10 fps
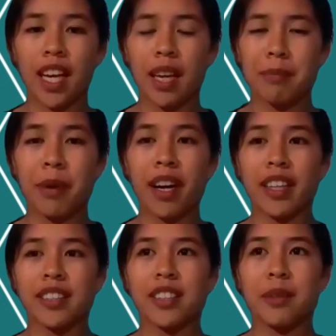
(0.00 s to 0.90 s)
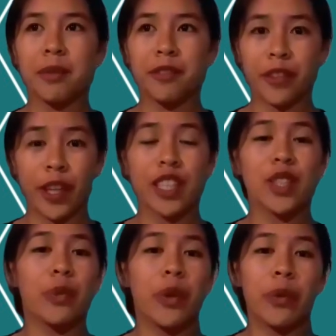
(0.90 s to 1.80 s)
But
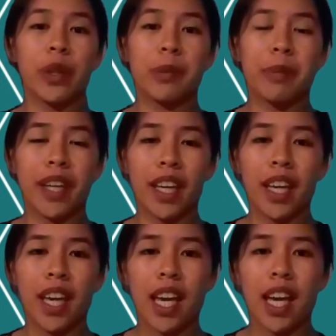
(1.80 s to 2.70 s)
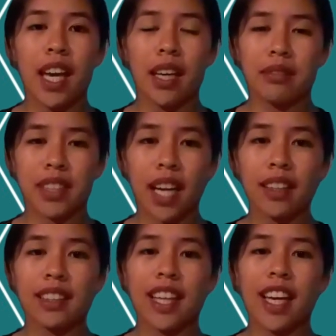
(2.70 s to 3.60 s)
first, we will be
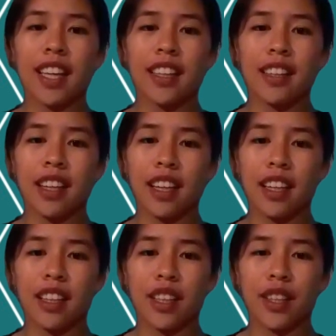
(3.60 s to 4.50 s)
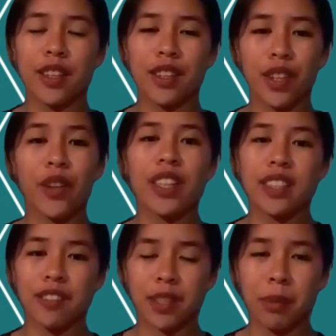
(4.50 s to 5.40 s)
tackling the theories
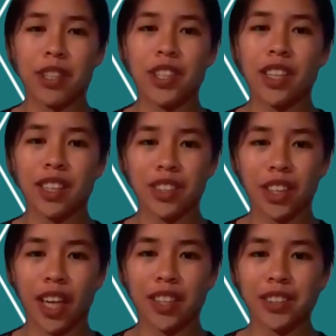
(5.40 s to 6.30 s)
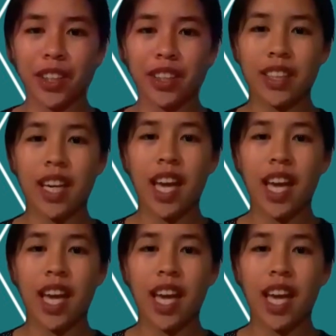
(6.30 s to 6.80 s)
of special education.